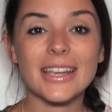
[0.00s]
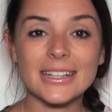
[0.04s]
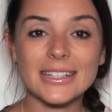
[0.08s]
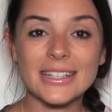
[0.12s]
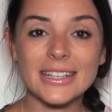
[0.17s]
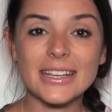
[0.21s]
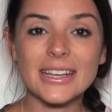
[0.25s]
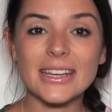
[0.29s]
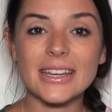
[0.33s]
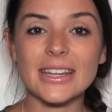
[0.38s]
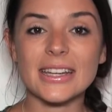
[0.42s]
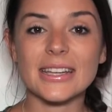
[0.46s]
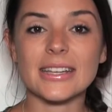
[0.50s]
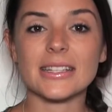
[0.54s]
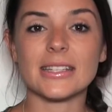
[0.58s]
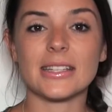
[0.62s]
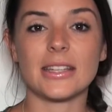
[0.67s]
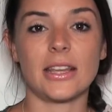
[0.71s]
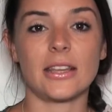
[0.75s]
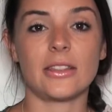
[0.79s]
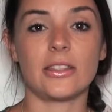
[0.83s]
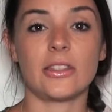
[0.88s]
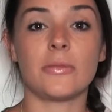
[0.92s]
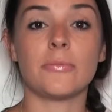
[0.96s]
idea is
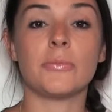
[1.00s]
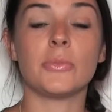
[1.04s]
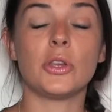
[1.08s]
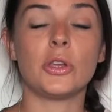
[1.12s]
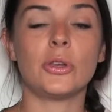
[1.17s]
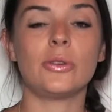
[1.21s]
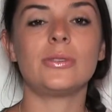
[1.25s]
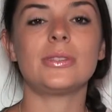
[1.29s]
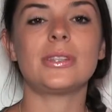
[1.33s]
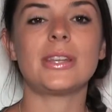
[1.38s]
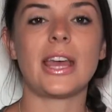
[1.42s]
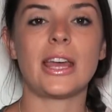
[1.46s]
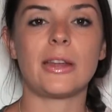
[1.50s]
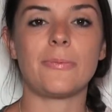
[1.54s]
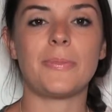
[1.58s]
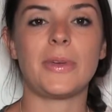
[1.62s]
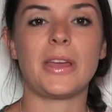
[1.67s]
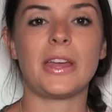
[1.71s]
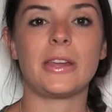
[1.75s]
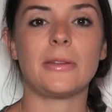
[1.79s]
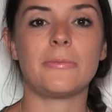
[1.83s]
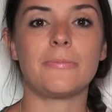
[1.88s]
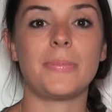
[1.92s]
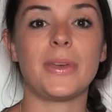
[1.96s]
that the Muse
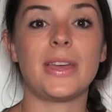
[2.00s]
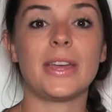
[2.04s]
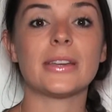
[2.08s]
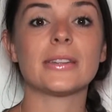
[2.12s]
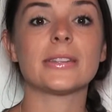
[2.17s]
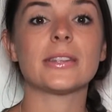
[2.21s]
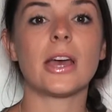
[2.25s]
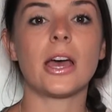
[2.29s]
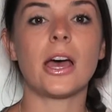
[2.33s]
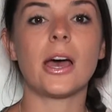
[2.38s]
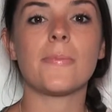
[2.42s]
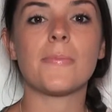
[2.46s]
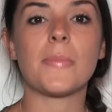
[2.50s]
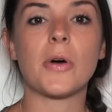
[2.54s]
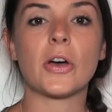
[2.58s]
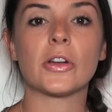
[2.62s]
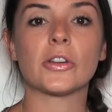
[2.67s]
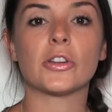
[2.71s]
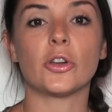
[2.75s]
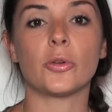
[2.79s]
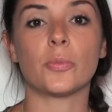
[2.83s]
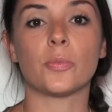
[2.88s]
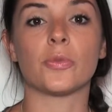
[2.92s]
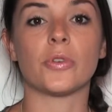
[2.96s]
headband picks up
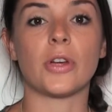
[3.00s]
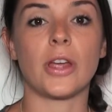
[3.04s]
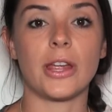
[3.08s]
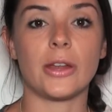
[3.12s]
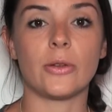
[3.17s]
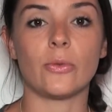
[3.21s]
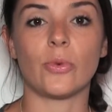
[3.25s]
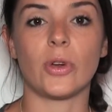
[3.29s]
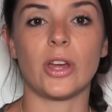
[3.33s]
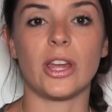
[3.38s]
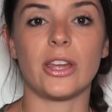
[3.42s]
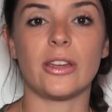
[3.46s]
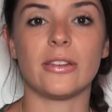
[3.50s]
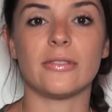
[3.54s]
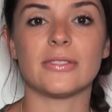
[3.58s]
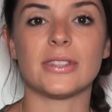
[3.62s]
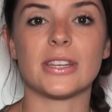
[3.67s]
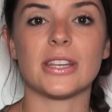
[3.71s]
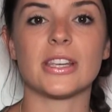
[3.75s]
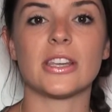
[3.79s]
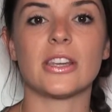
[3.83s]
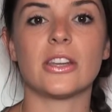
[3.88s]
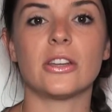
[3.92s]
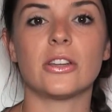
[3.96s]
on your brain waves.
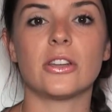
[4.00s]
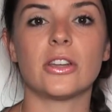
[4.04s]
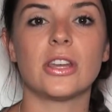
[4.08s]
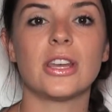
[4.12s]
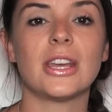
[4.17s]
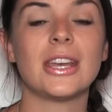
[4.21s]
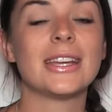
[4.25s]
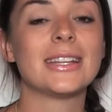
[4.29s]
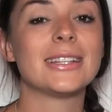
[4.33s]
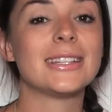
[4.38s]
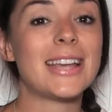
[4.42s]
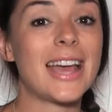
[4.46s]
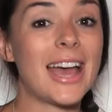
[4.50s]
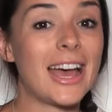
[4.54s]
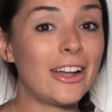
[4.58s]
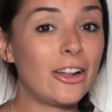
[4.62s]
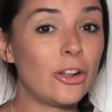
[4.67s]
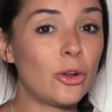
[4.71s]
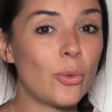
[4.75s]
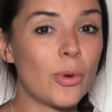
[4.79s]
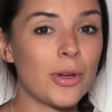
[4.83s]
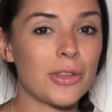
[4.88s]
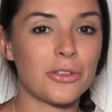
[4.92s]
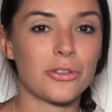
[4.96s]
It can
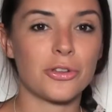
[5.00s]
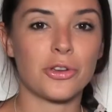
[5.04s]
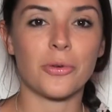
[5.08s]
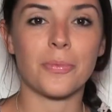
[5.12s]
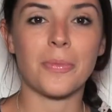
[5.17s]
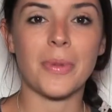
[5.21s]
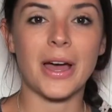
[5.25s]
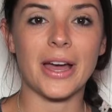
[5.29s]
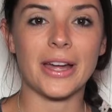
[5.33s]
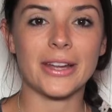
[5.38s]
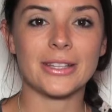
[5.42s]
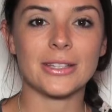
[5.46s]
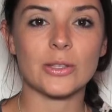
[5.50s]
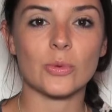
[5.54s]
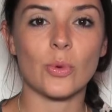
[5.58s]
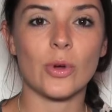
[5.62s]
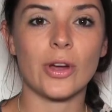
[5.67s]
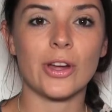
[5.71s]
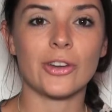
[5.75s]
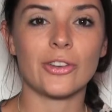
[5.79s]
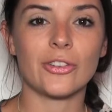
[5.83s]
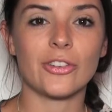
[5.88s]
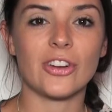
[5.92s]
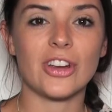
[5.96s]
tell whether your mind's
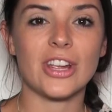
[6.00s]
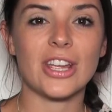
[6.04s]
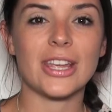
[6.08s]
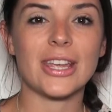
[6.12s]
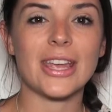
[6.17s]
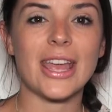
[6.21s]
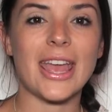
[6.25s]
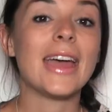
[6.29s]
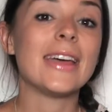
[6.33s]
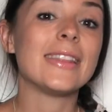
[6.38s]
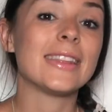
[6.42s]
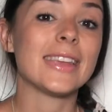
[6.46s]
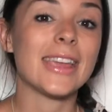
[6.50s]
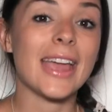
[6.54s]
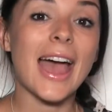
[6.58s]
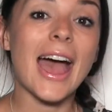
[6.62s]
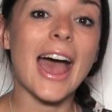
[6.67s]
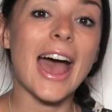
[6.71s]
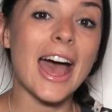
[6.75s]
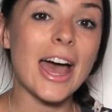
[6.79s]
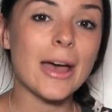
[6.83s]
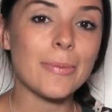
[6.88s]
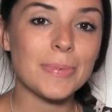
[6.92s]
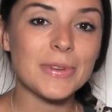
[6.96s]
wandering, and the
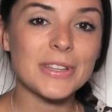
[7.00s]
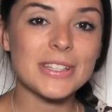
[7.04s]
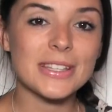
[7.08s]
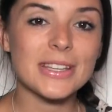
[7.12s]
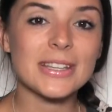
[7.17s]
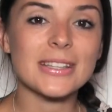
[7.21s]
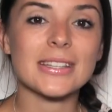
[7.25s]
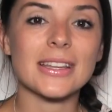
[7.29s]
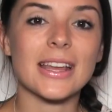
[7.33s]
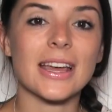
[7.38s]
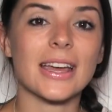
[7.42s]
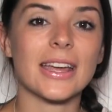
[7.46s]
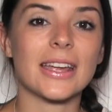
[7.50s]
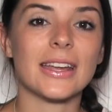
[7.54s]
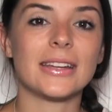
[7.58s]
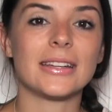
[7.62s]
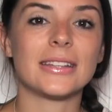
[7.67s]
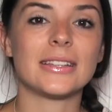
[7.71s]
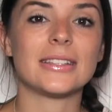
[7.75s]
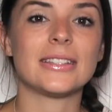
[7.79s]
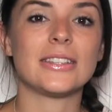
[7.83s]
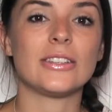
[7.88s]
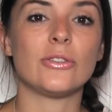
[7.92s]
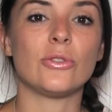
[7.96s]
app is
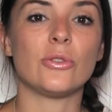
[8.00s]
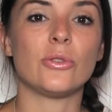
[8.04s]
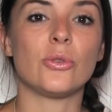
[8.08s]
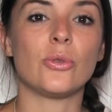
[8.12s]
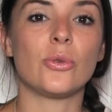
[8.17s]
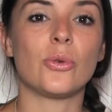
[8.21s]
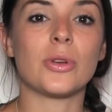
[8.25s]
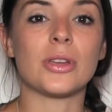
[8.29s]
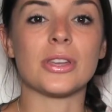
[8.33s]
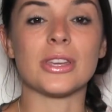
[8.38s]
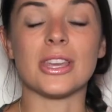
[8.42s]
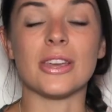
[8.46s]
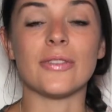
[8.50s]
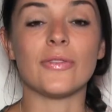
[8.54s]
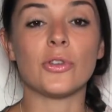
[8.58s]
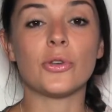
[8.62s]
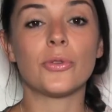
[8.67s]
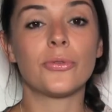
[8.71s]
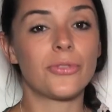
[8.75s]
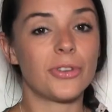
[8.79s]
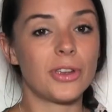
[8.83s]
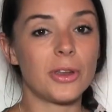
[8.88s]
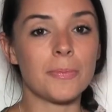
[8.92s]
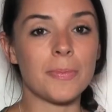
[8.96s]
designed to give
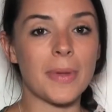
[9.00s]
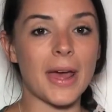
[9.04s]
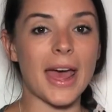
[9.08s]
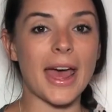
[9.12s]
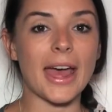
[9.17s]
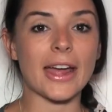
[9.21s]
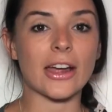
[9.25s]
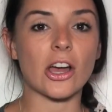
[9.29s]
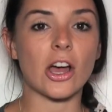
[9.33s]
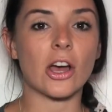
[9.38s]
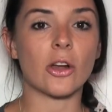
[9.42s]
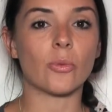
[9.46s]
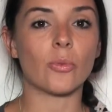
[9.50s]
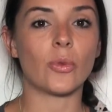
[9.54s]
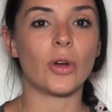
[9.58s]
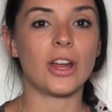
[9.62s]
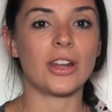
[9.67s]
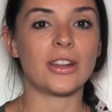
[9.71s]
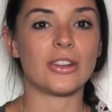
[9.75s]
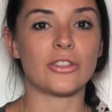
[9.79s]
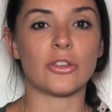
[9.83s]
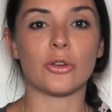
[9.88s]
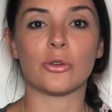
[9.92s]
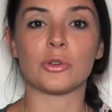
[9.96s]
you feedback on
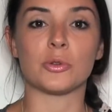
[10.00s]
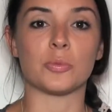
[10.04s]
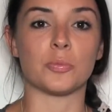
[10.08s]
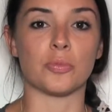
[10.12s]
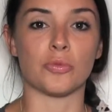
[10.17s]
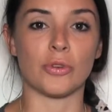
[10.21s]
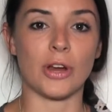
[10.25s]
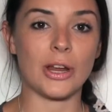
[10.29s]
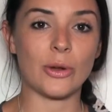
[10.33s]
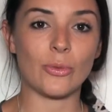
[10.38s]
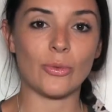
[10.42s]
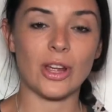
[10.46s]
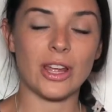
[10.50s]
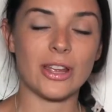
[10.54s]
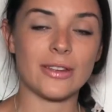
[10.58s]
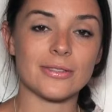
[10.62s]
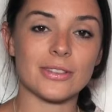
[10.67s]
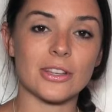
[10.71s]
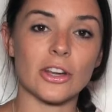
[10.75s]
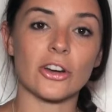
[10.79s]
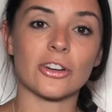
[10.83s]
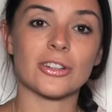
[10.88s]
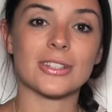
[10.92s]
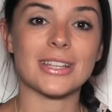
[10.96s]
what those brain
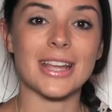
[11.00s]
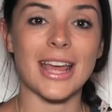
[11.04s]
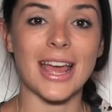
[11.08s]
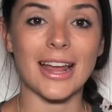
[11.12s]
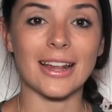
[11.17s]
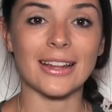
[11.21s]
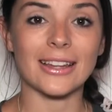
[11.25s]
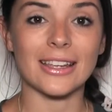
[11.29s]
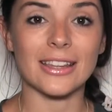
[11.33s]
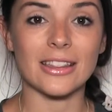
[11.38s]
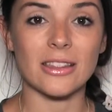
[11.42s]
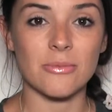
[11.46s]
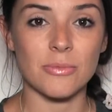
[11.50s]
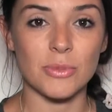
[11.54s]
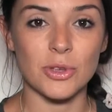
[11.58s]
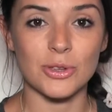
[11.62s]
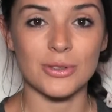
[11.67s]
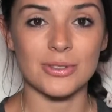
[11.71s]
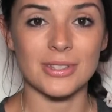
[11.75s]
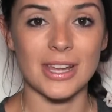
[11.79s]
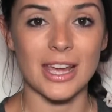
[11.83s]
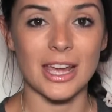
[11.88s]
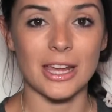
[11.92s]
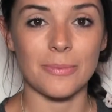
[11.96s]
waves are telling the
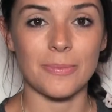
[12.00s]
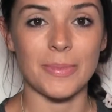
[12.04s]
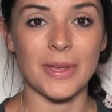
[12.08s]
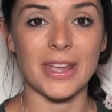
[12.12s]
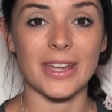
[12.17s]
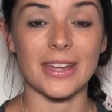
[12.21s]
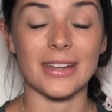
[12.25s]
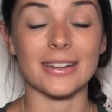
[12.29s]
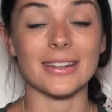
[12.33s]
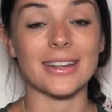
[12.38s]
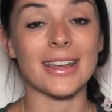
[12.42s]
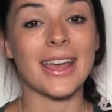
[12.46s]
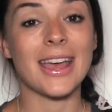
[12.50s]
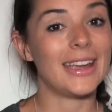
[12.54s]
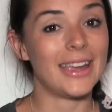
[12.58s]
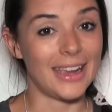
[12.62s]
Muse headband.